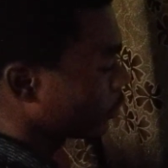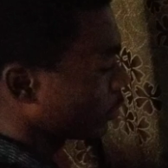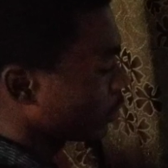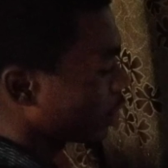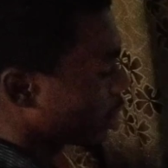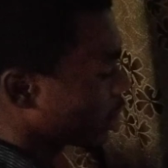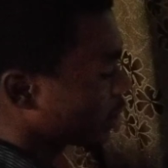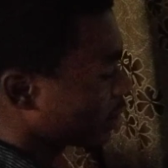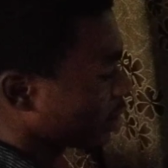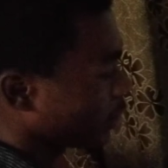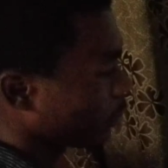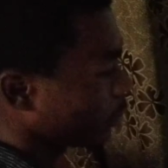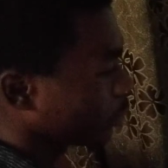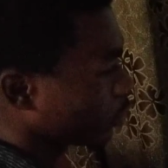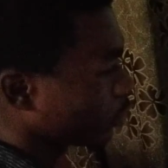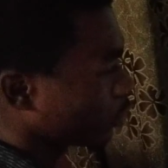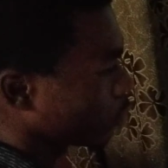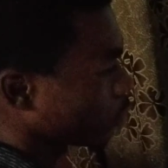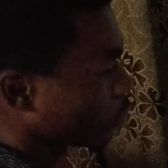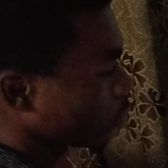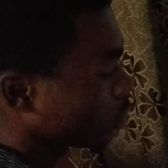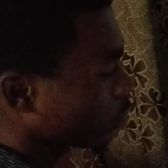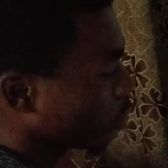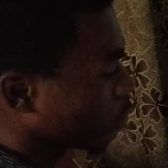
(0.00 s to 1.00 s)
example
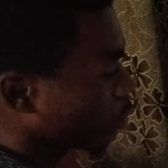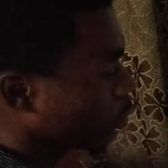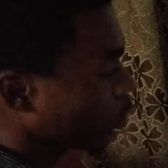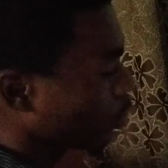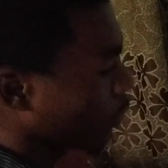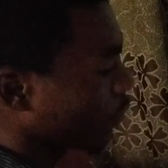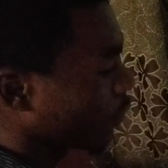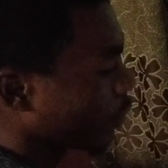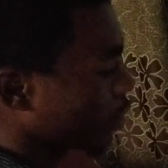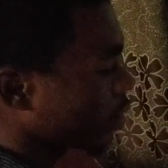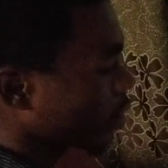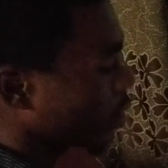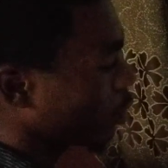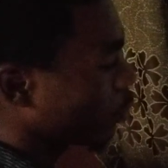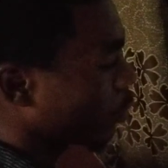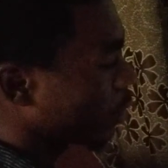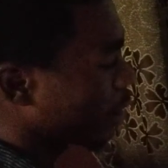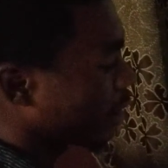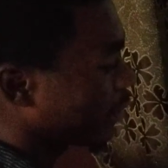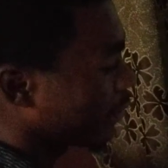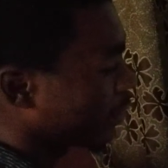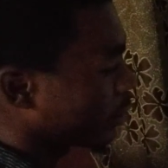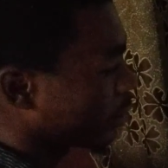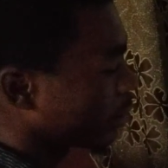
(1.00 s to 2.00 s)
2, so if we say we're
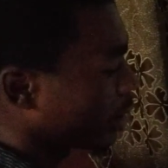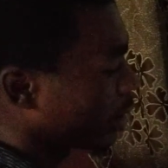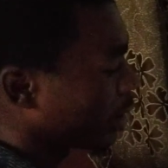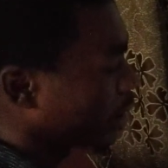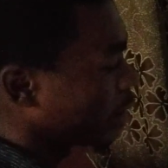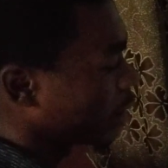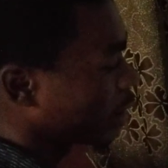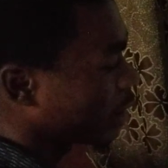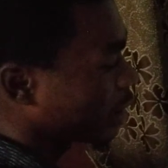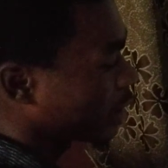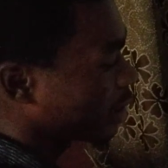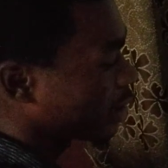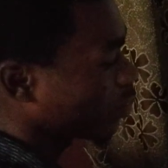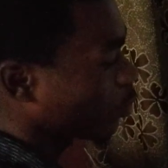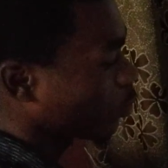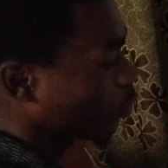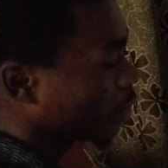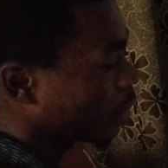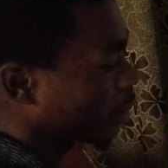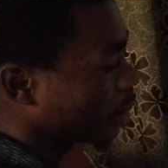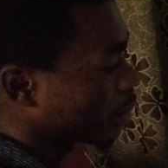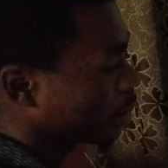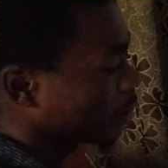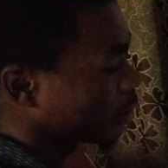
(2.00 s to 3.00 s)
having
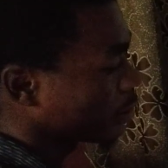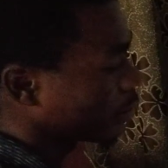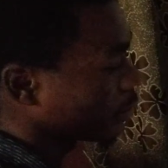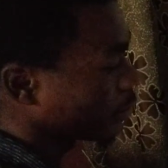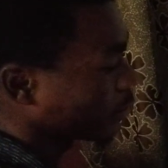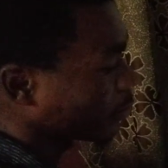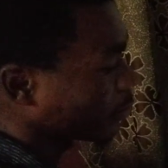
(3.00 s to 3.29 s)
31